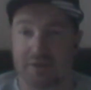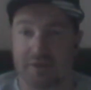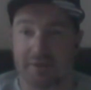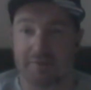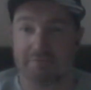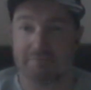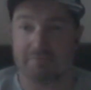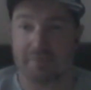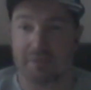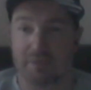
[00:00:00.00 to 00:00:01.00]

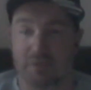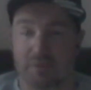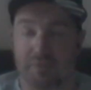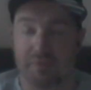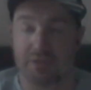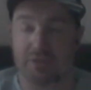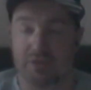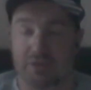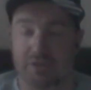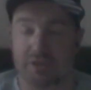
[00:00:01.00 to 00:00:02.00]
I thought it'd be much
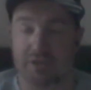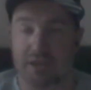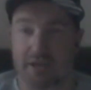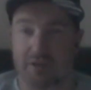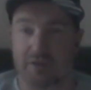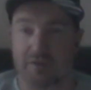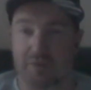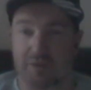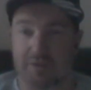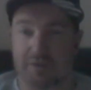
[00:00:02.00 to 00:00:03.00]
closer than that
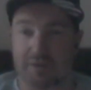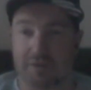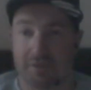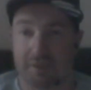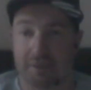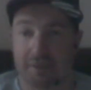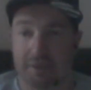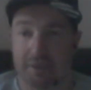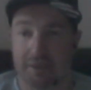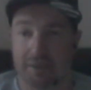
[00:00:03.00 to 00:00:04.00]
odds-wise.
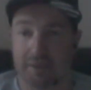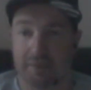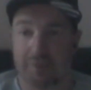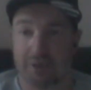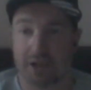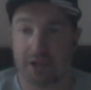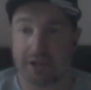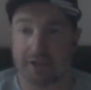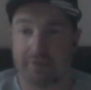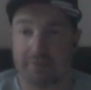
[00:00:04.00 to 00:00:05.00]
But I
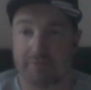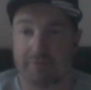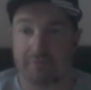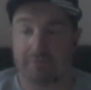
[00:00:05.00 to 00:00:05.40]
like them